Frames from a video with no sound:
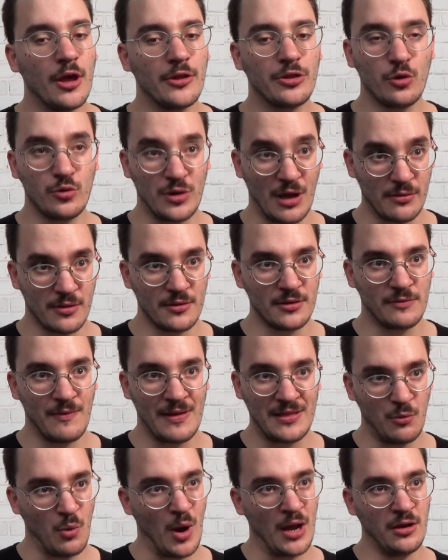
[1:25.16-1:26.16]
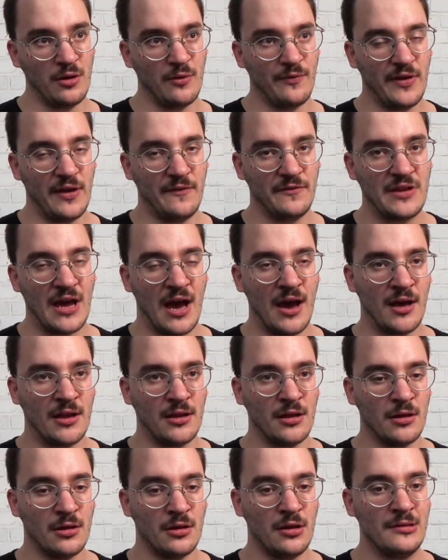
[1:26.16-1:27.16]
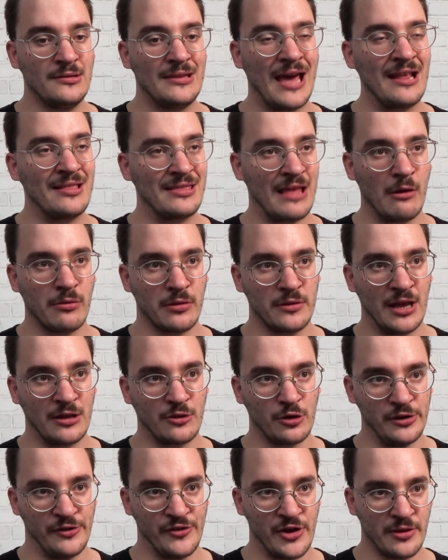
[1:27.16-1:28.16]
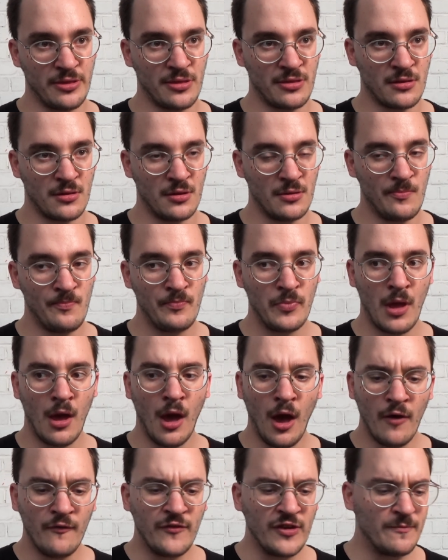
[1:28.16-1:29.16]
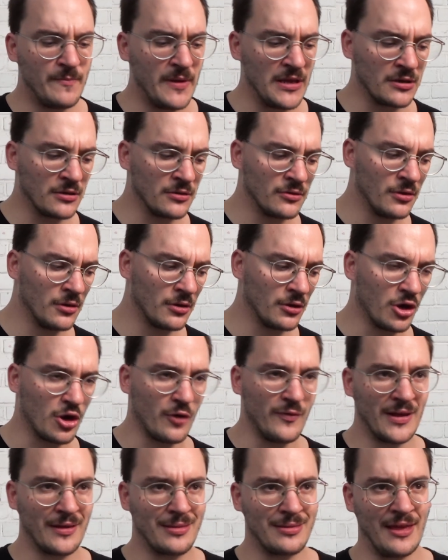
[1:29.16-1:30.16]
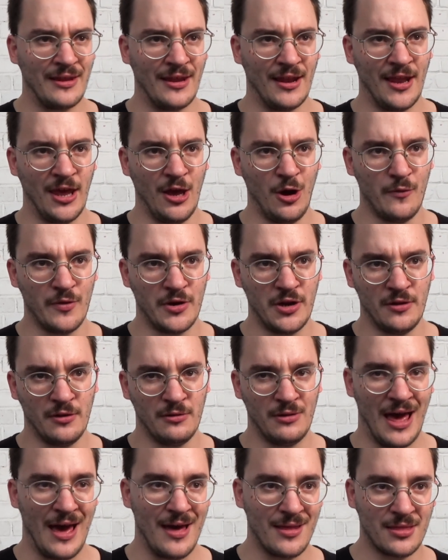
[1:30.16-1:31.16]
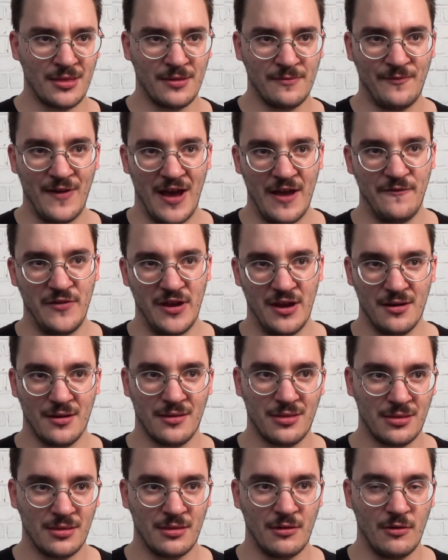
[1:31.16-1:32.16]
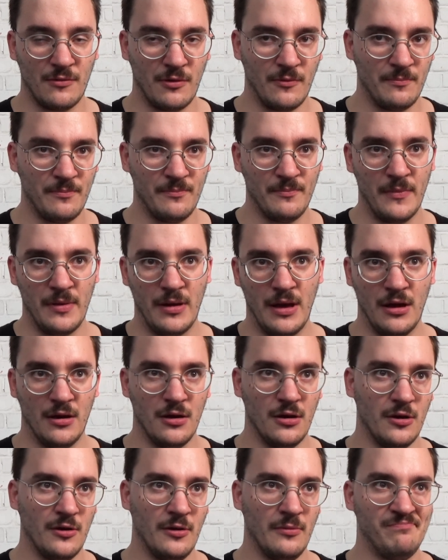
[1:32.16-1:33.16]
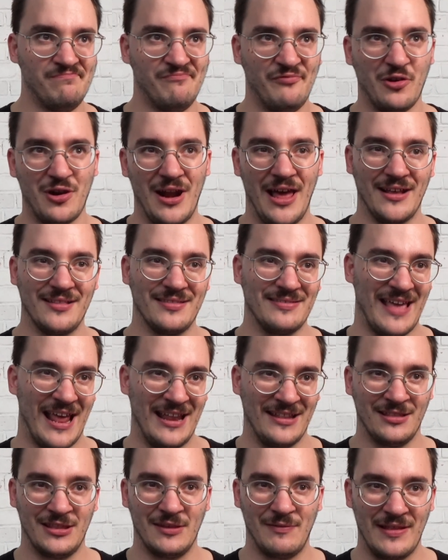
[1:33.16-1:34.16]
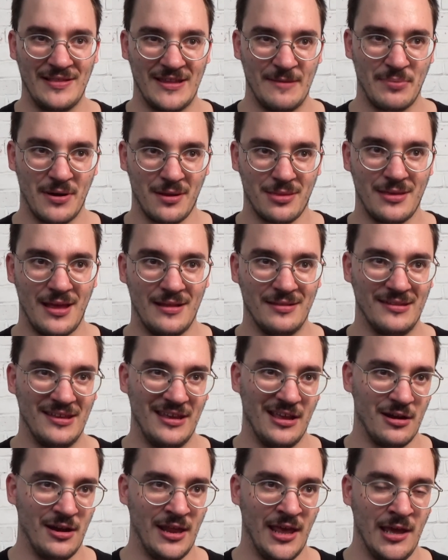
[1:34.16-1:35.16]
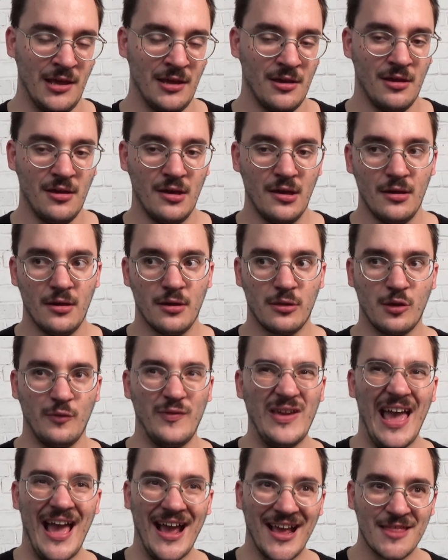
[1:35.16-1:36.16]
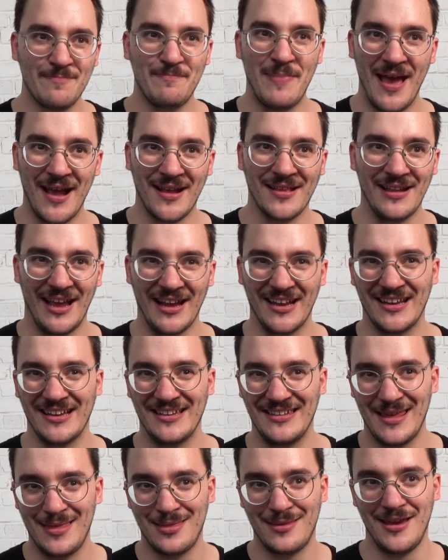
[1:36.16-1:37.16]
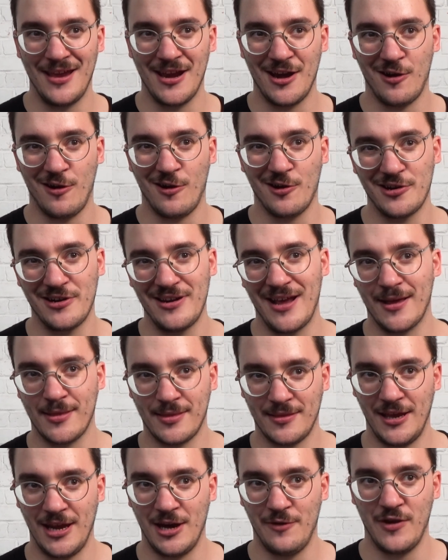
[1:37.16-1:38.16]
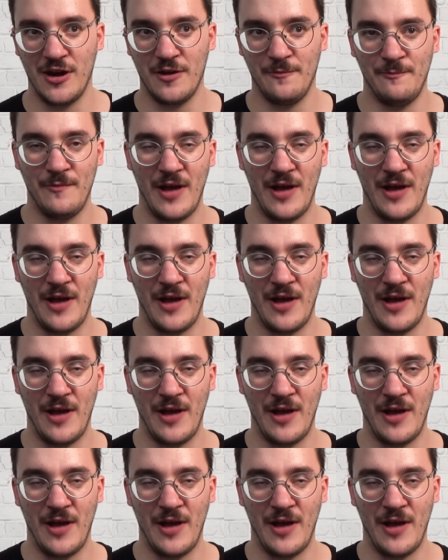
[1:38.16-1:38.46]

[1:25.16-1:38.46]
in 2021, we've done uh, 9,000 hectoliters. We've been growing steadily over the last five years uh, for like 10, 20% yearly. So we expect like this year or the next year we,